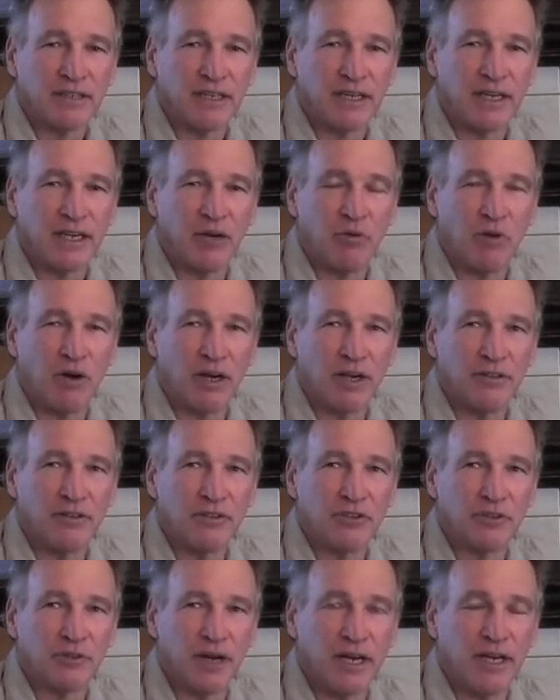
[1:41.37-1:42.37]
and I wanted
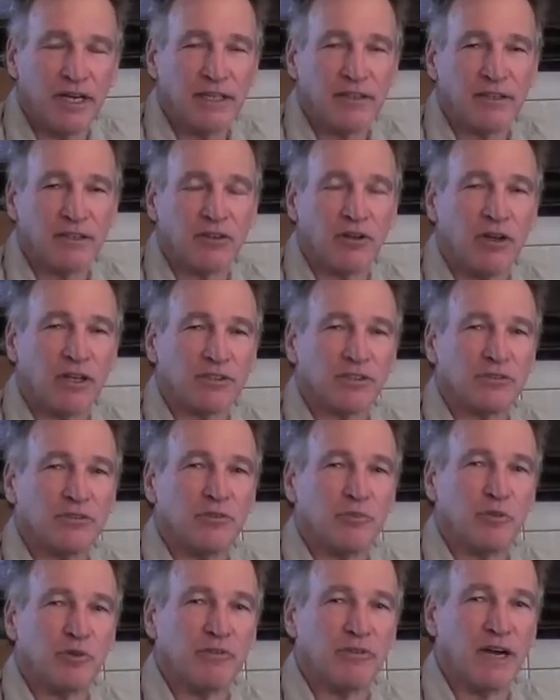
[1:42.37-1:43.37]
the training that law
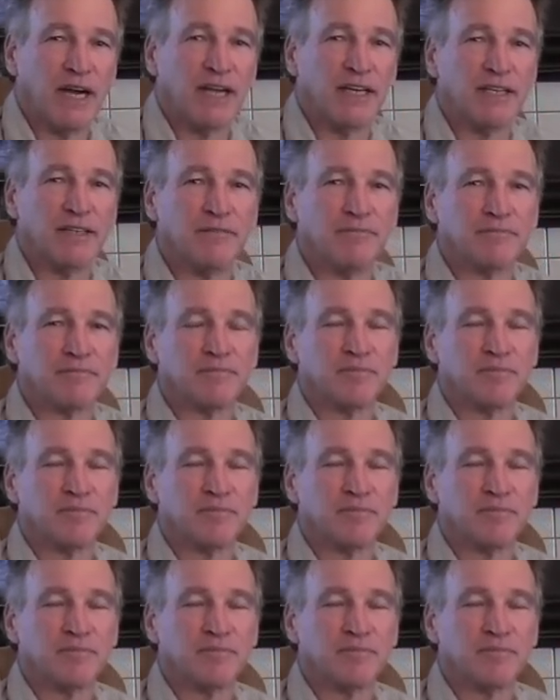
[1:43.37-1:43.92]
school provided.